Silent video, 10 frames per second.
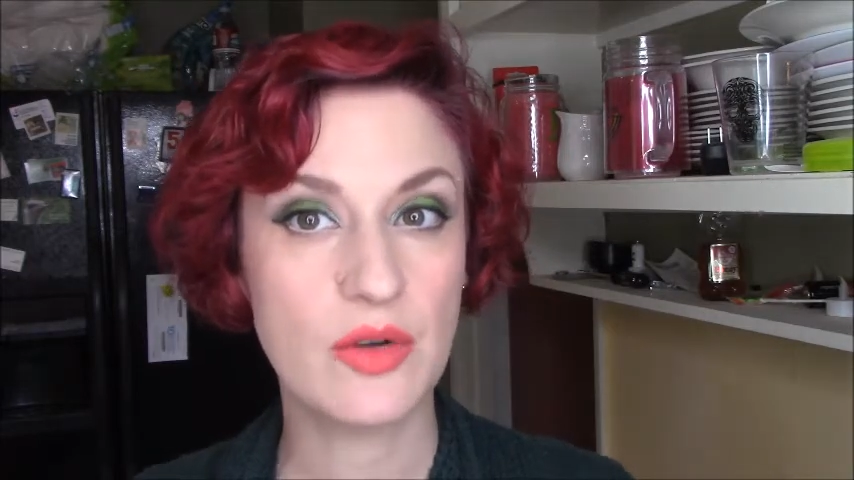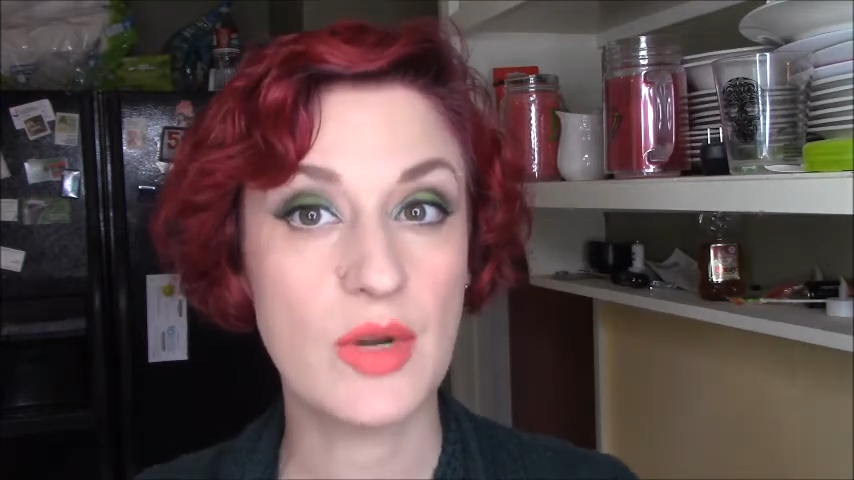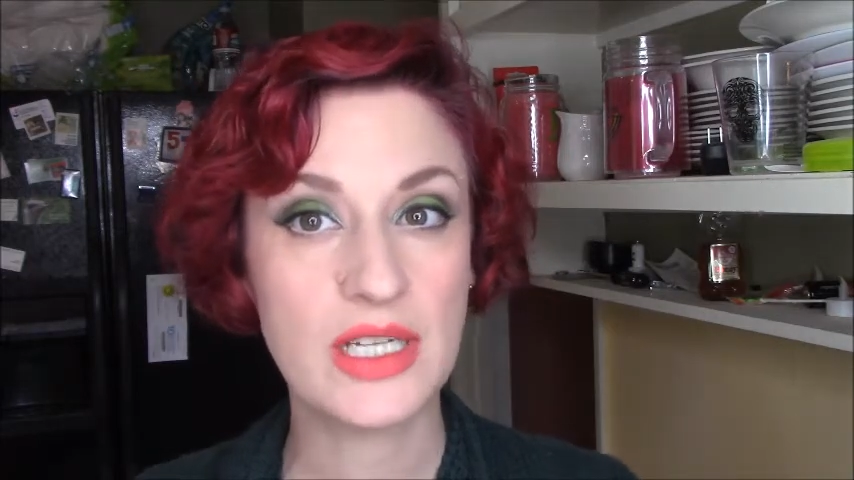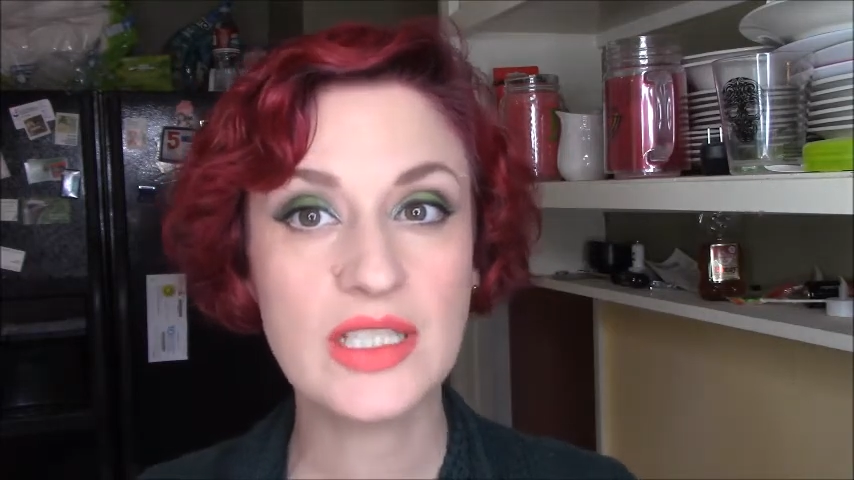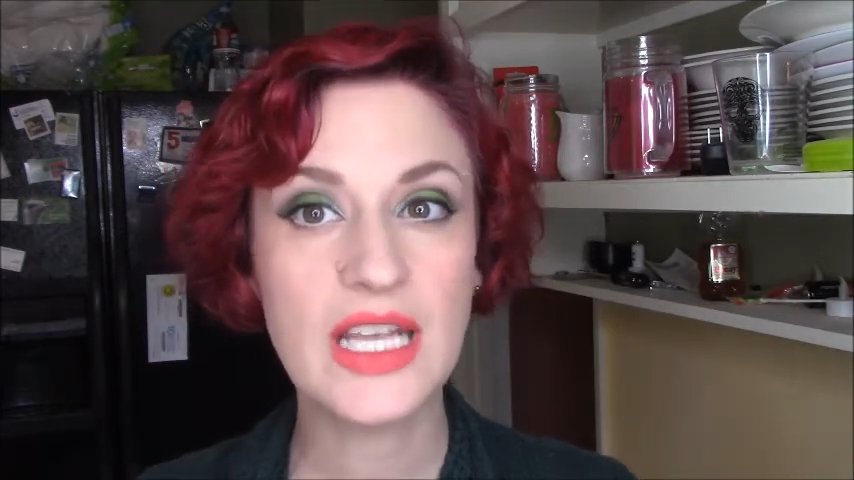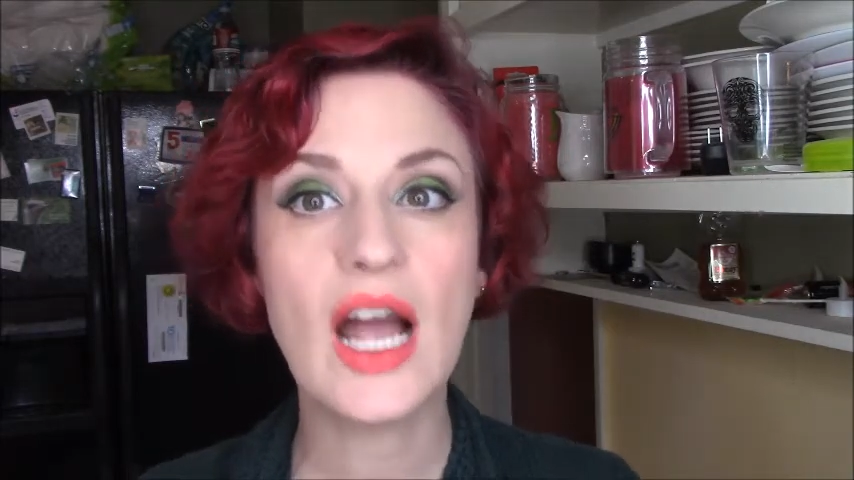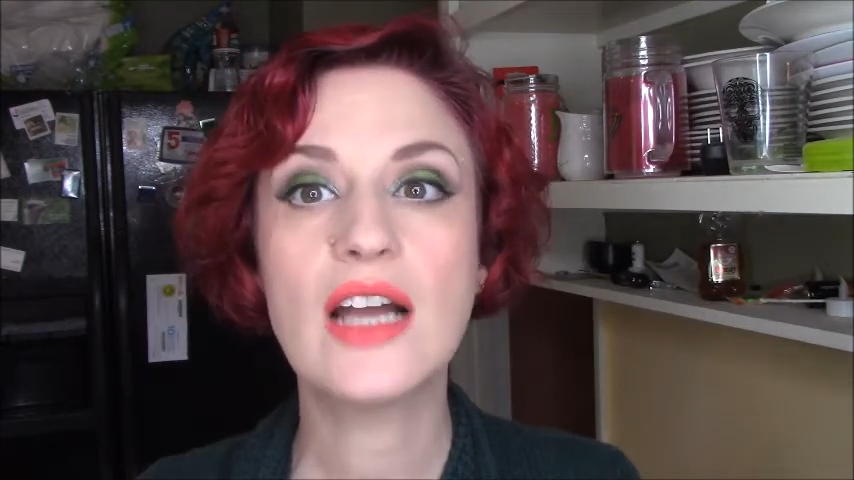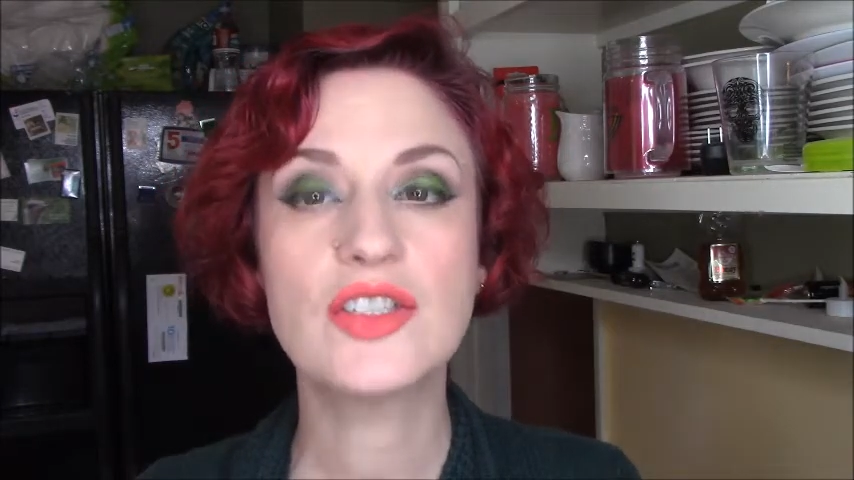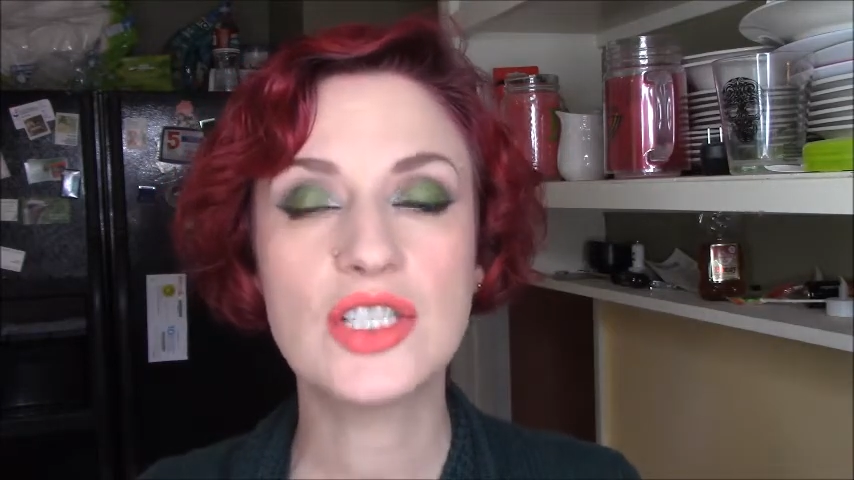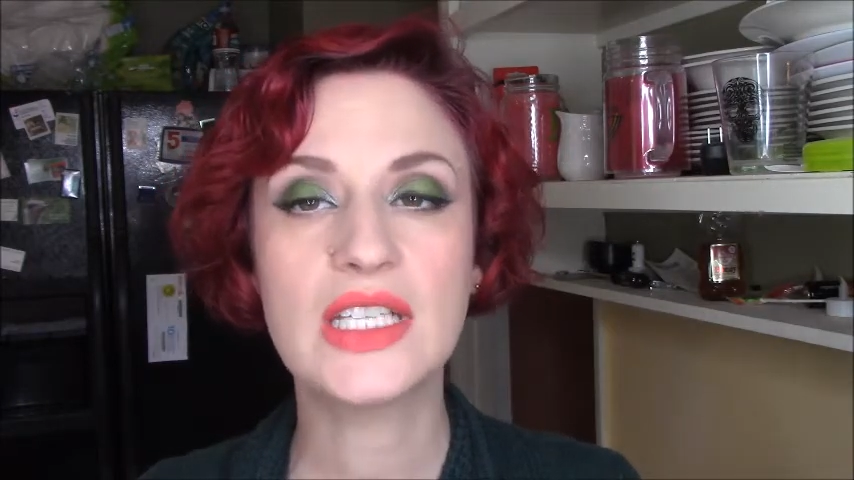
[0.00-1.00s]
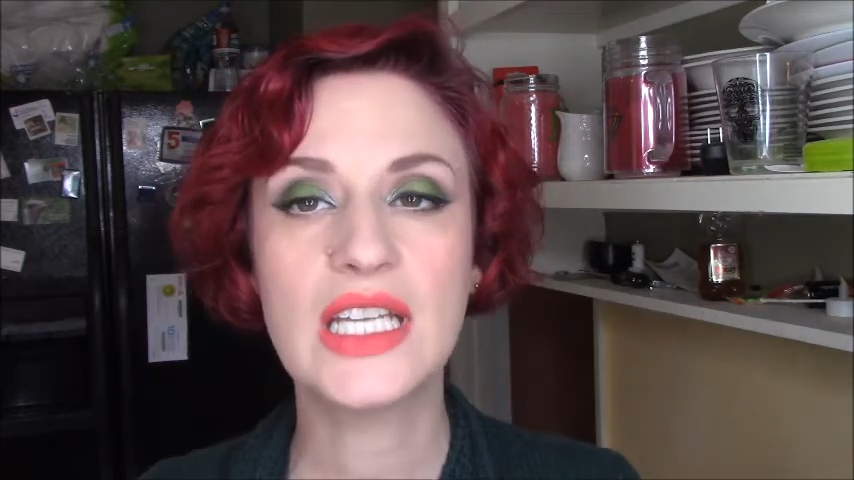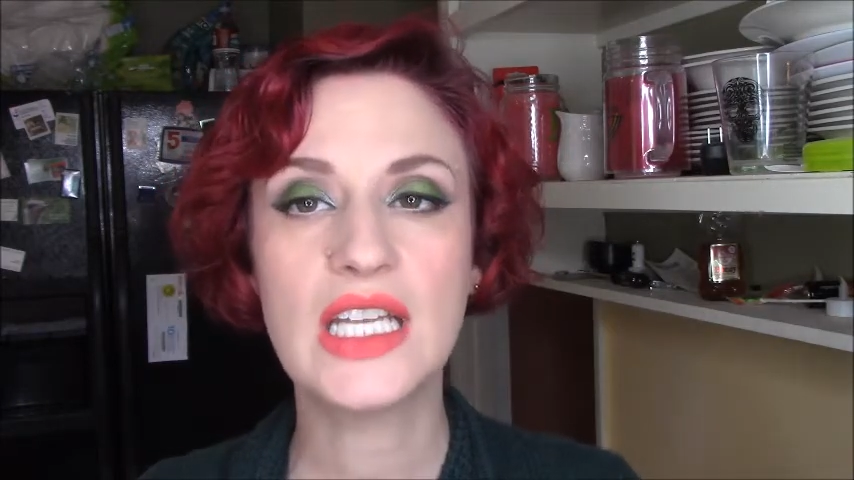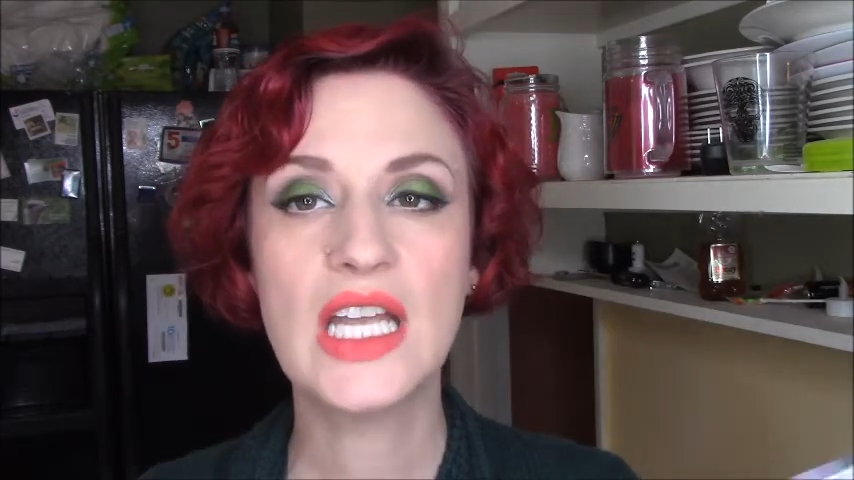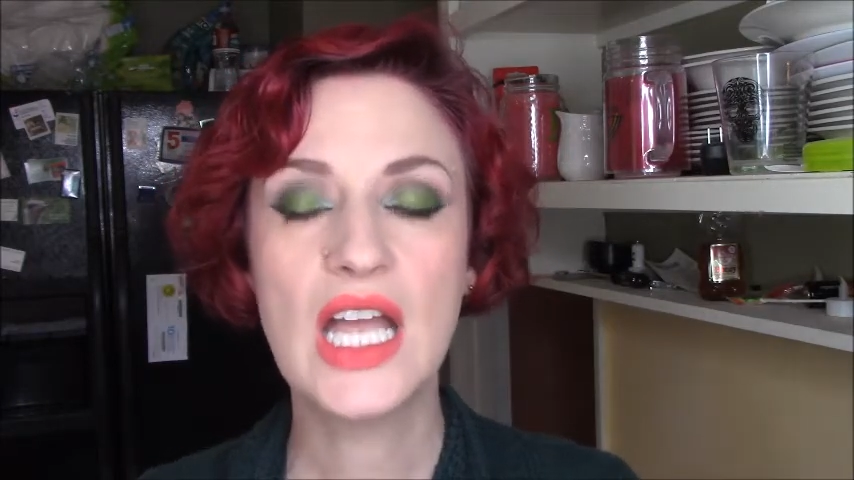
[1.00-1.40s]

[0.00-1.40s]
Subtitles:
quickly, actually.